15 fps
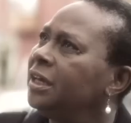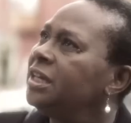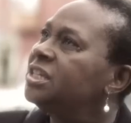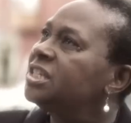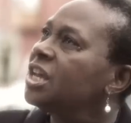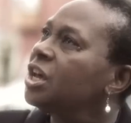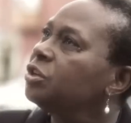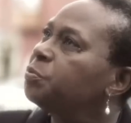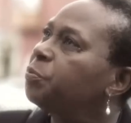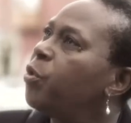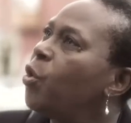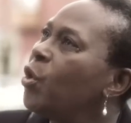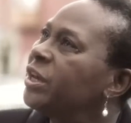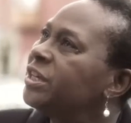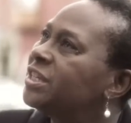He sells
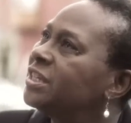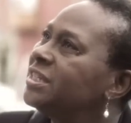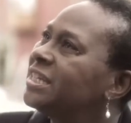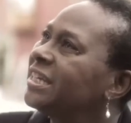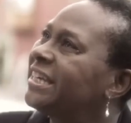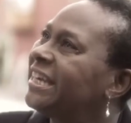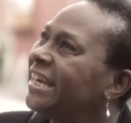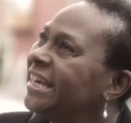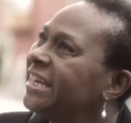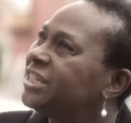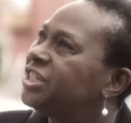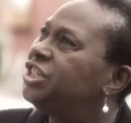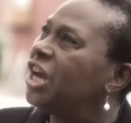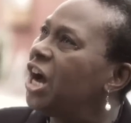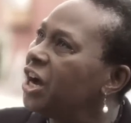poison to
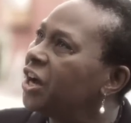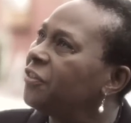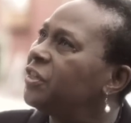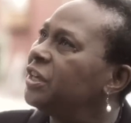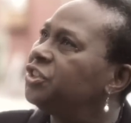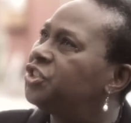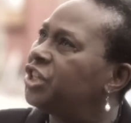kids younger than